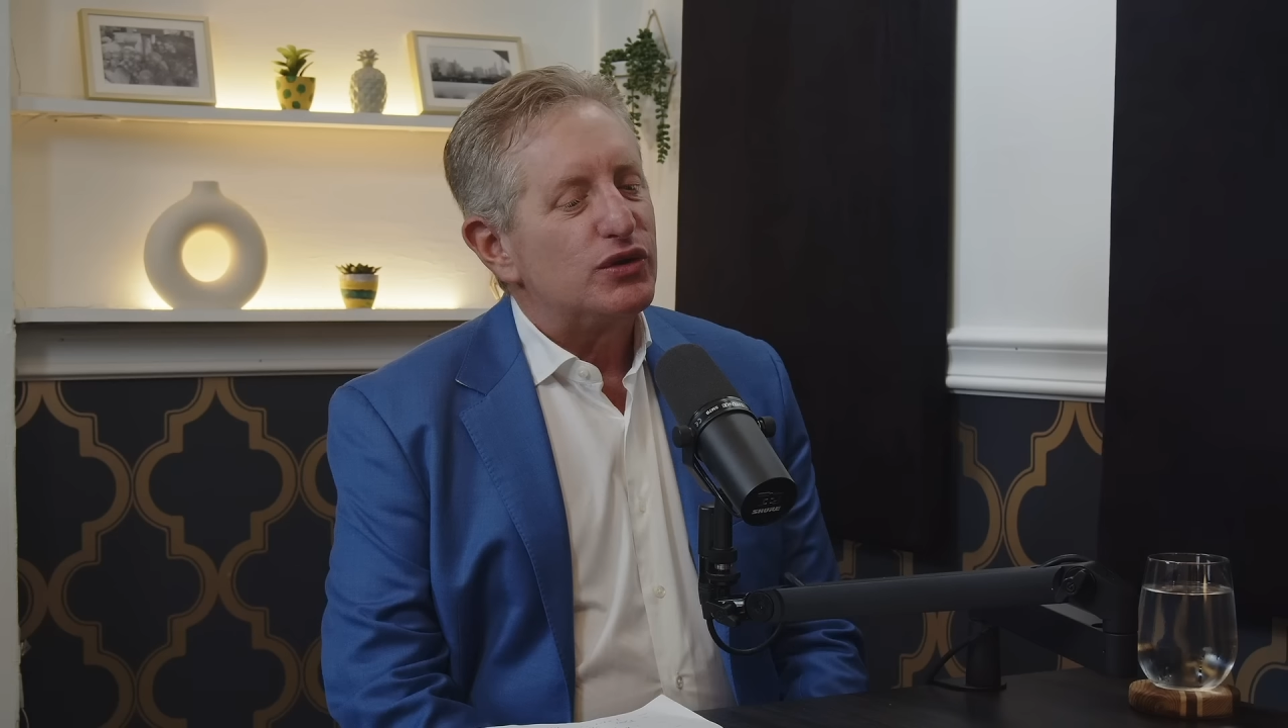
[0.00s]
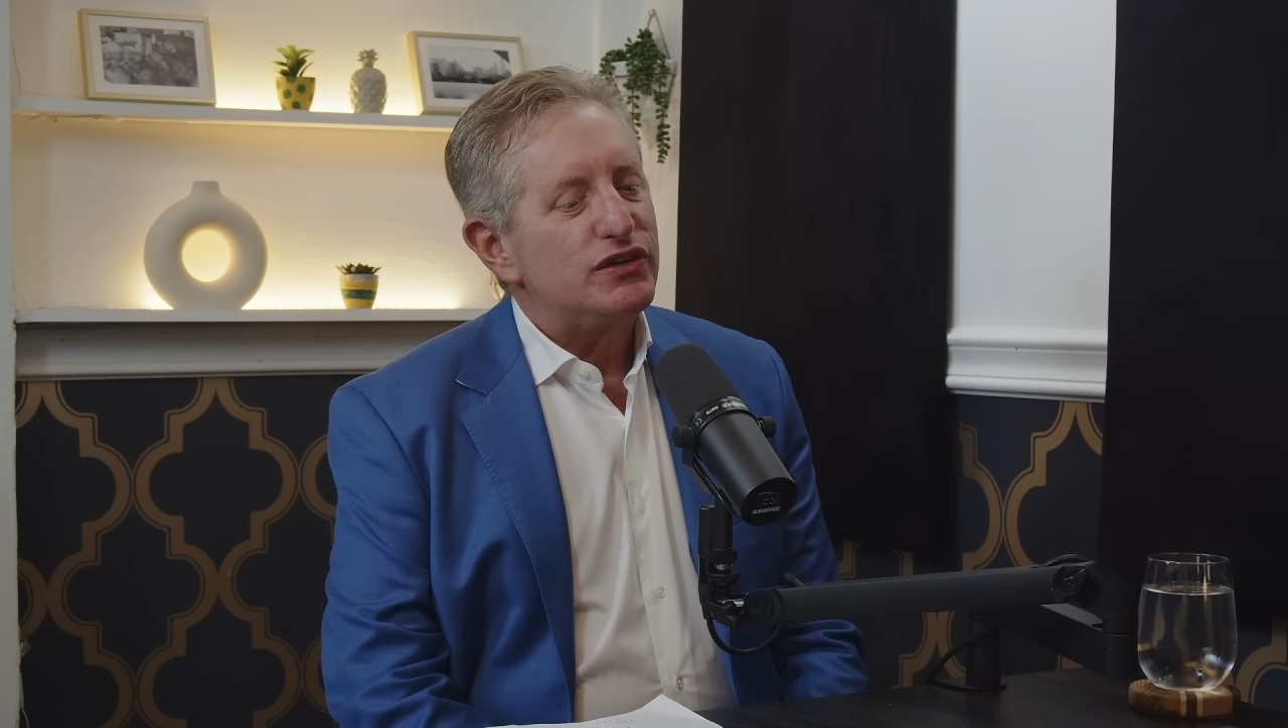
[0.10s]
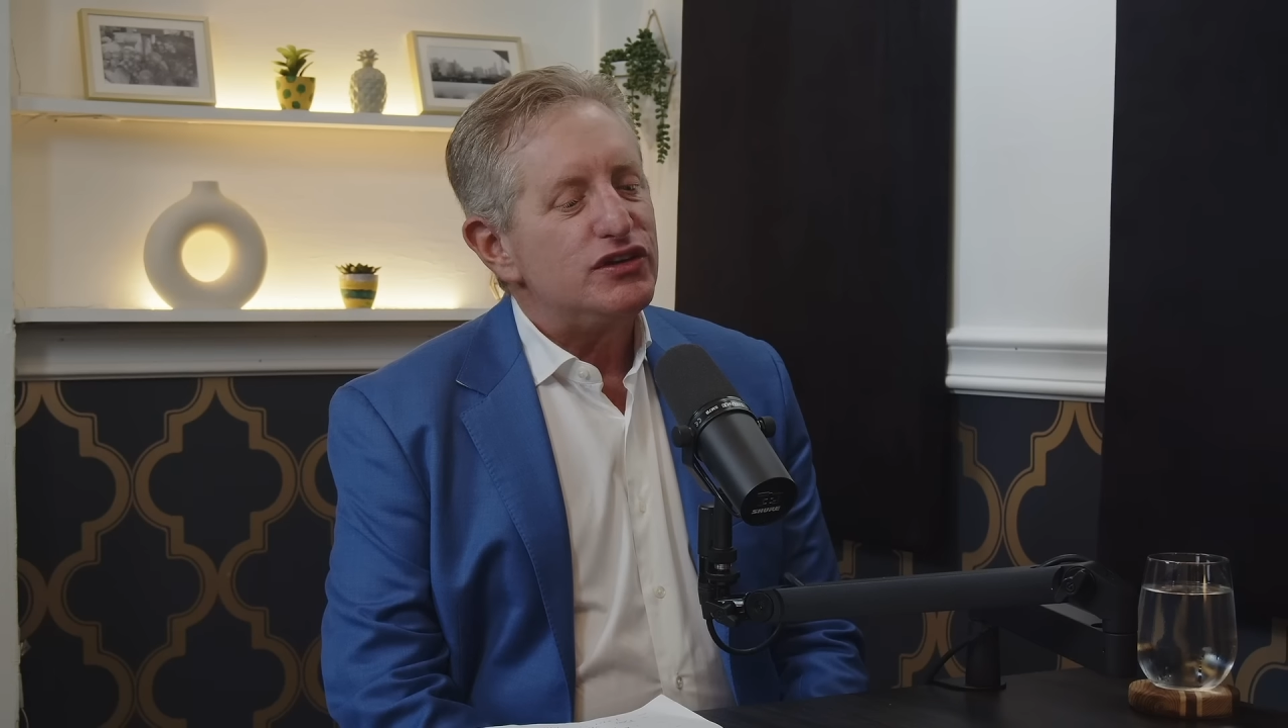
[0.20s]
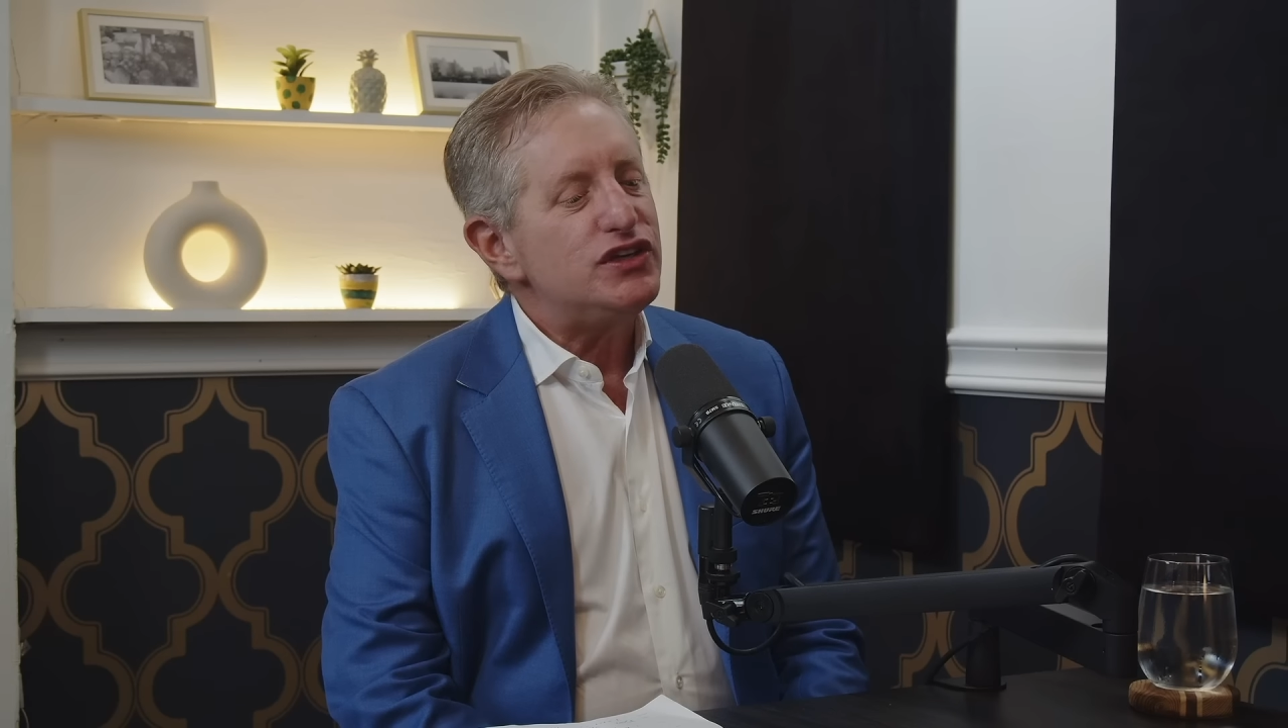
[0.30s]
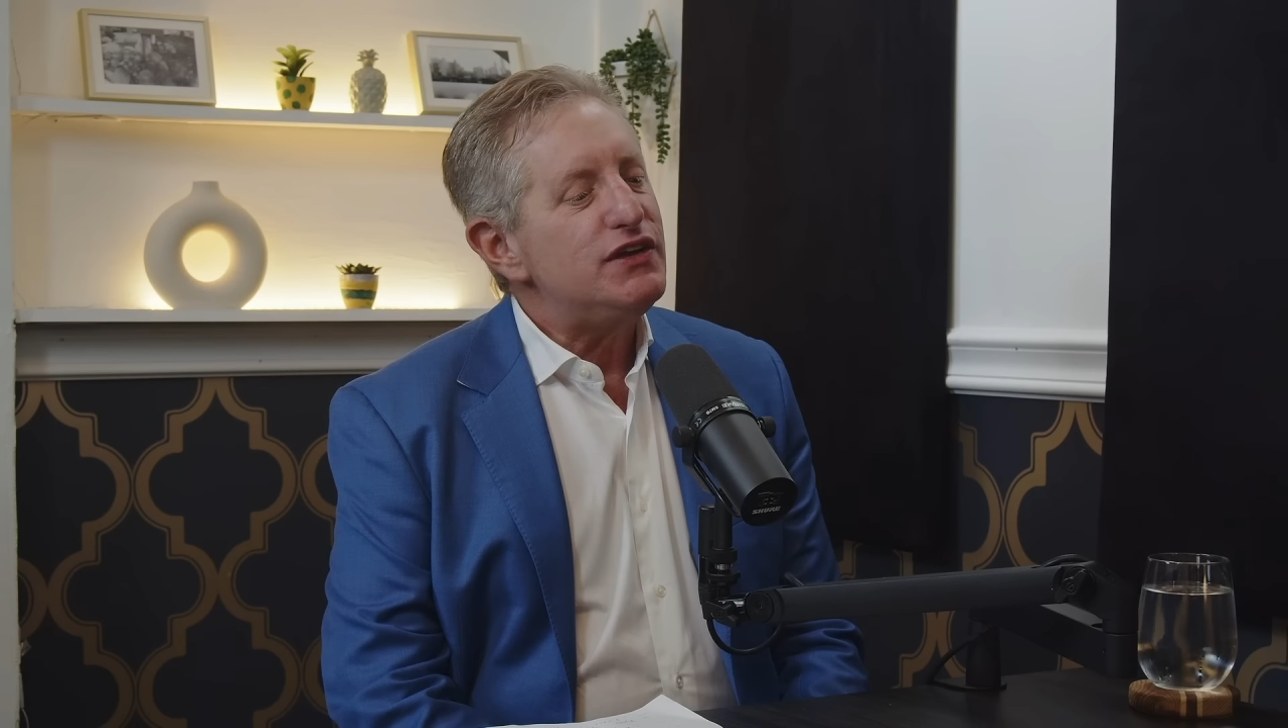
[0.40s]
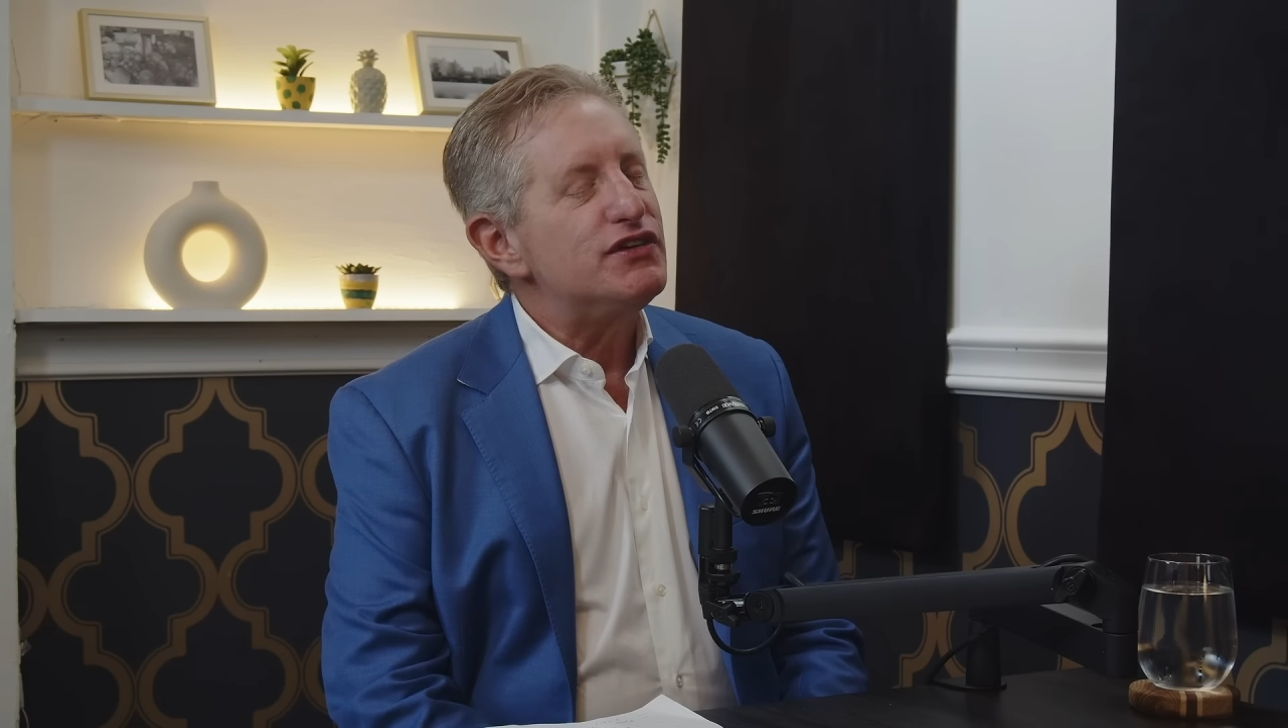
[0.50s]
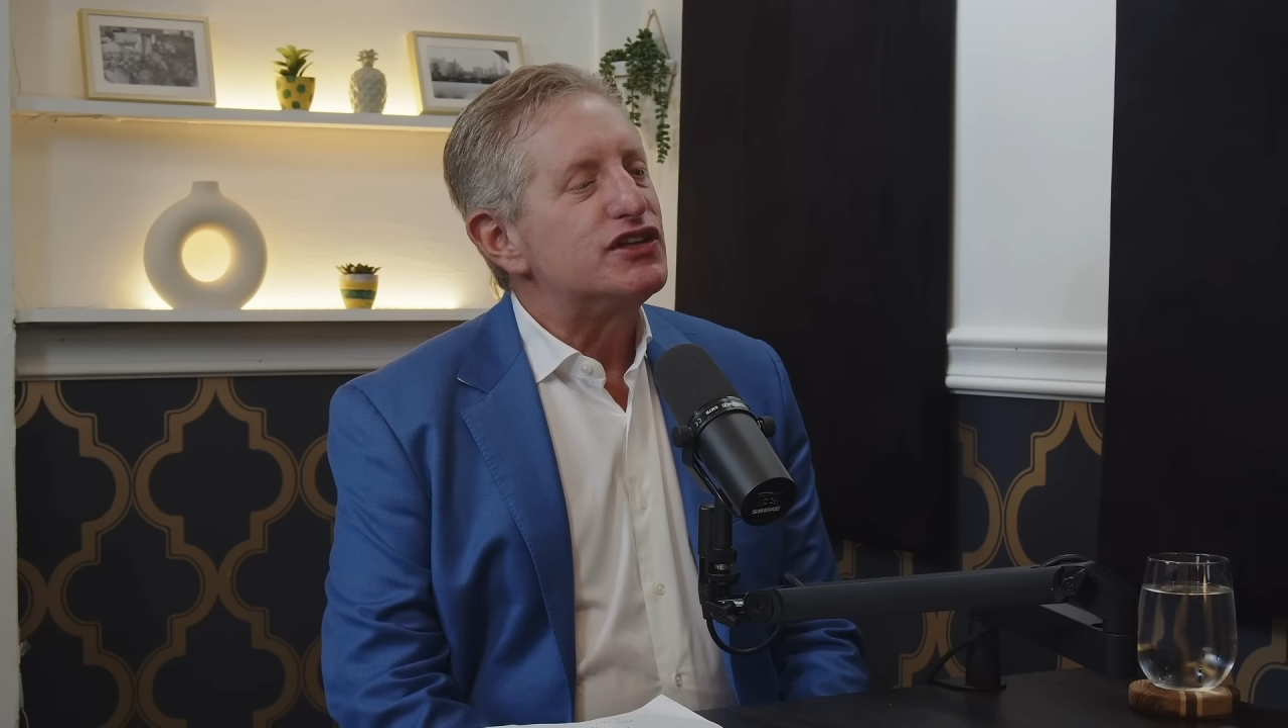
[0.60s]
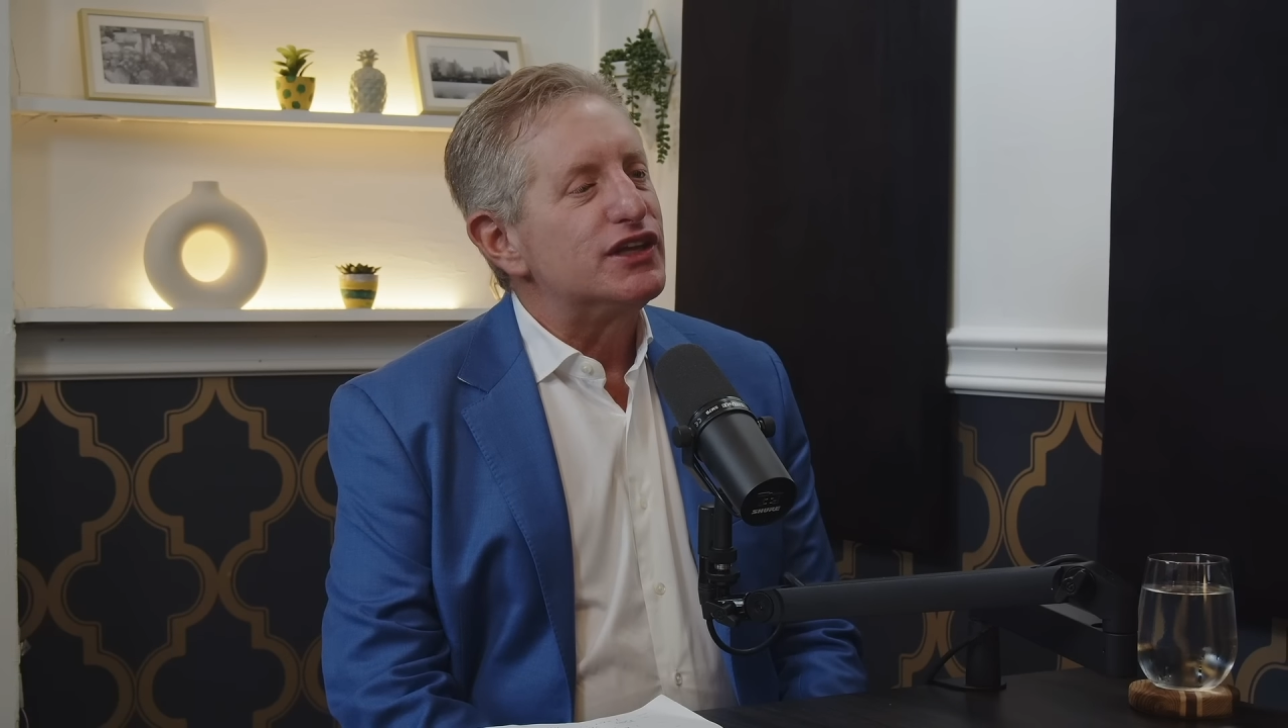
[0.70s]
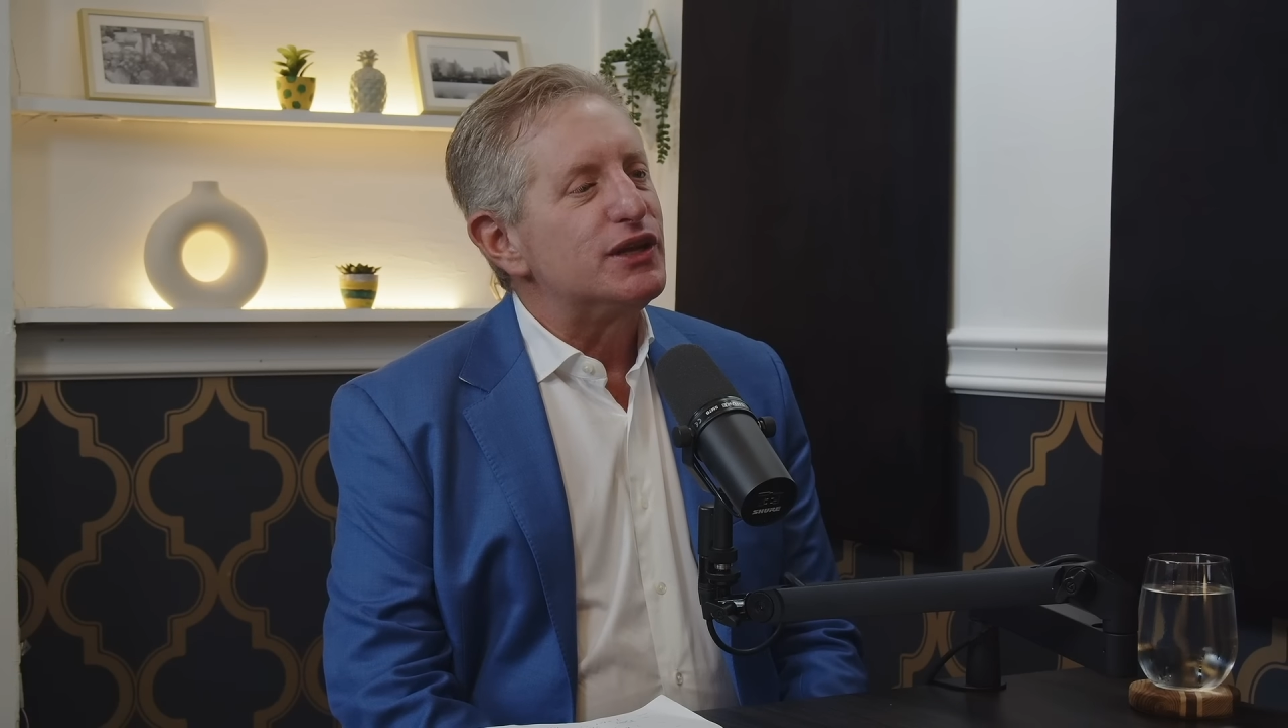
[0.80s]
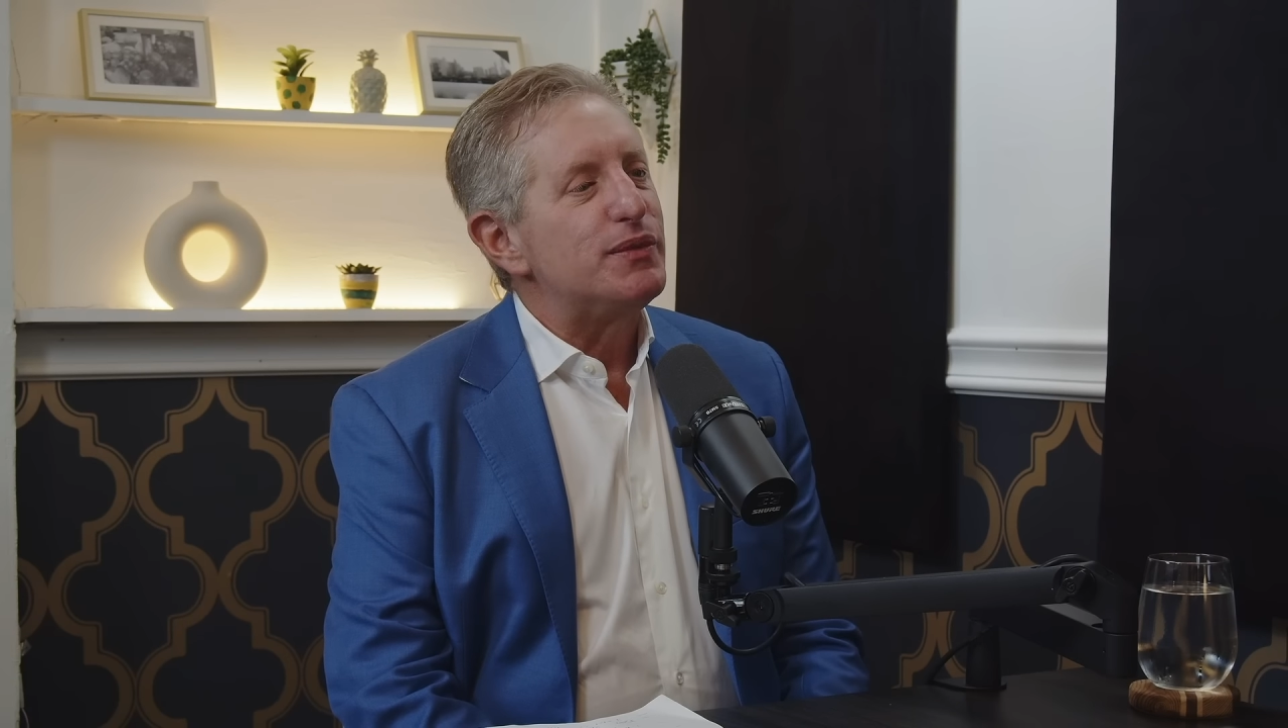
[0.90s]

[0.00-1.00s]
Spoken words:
just give us a little